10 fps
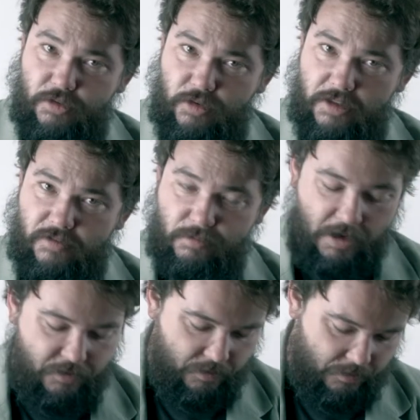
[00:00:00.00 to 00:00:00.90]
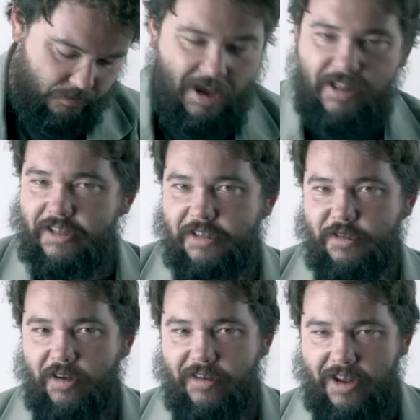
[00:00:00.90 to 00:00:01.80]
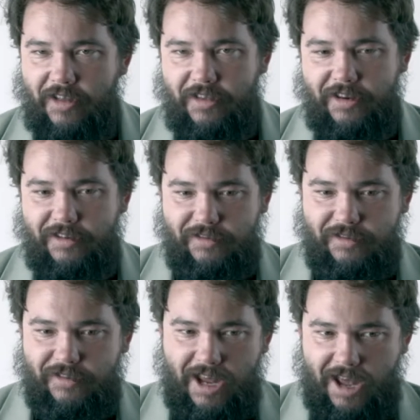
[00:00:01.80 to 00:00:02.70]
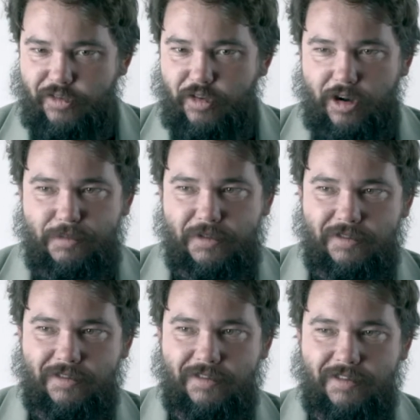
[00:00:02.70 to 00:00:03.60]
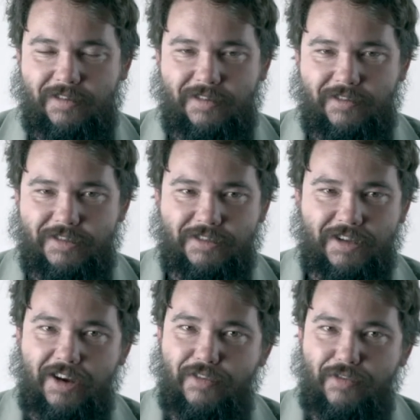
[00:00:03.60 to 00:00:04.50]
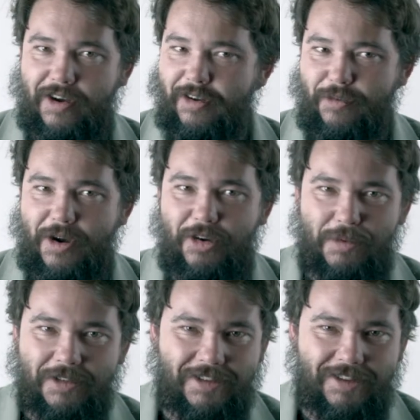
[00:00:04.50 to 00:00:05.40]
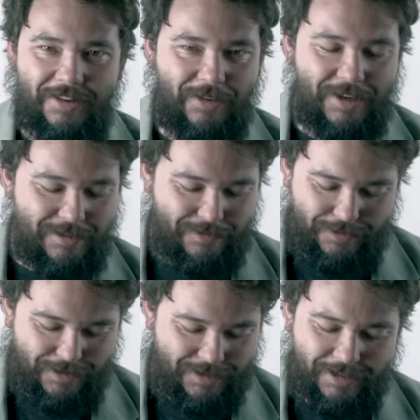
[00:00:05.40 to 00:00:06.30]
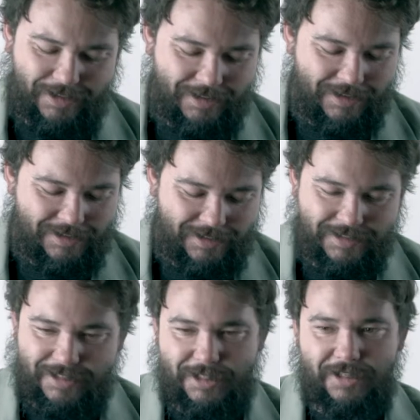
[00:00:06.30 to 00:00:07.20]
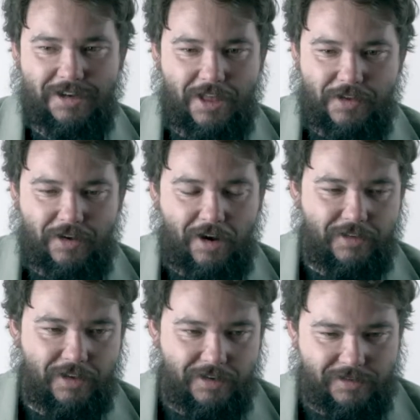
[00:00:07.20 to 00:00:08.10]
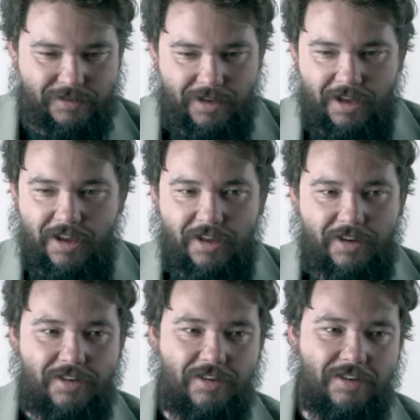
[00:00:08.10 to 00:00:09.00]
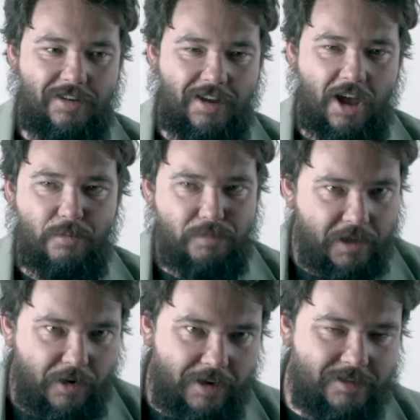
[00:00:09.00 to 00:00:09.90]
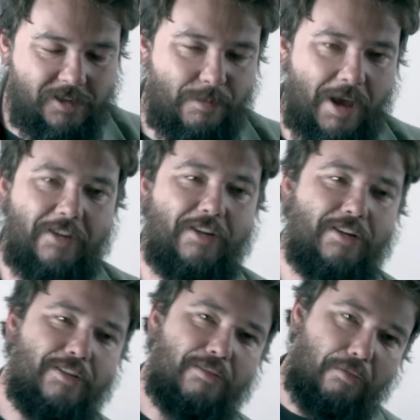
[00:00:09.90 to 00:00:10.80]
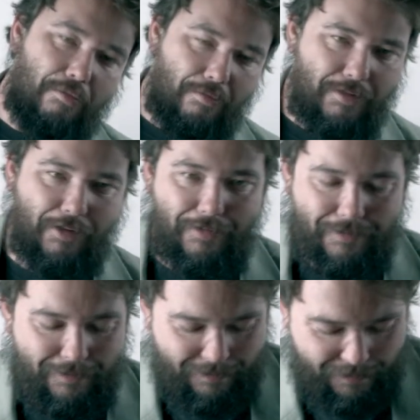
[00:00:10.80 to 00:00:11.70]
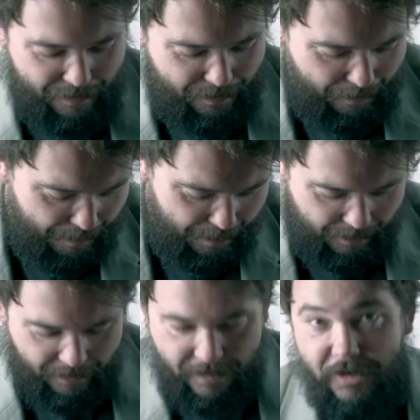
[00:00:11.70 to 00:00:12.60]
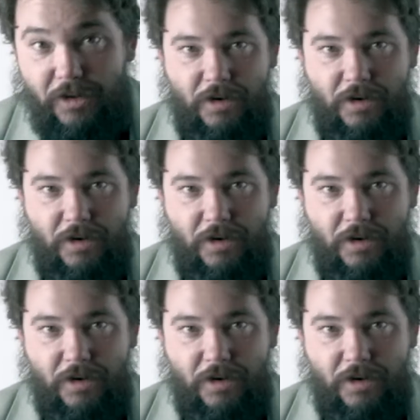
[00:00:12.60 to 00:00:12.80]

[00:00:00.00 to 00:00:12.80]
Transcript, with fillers: Transformation. I like this card on account that it is cantrips which is kind of a very rare ability in green for something like this, because this is another card that just obliterates a commander. So, good